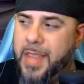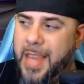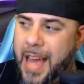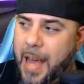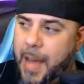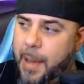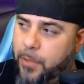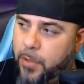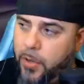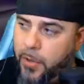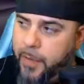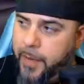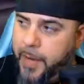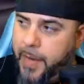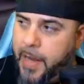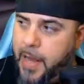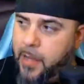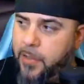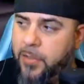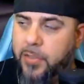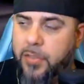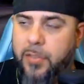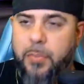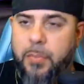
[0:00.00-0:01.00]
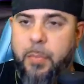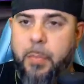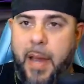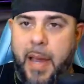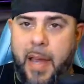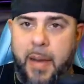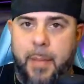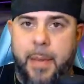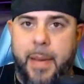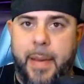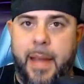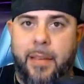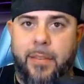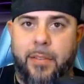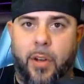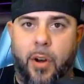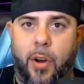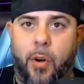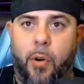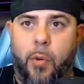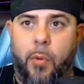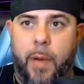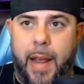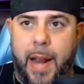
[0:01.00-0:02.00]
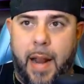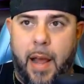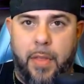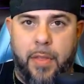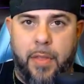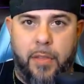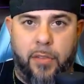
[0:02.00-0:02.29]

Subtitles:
I'm telling you right now, Spider-Man's gonna write out this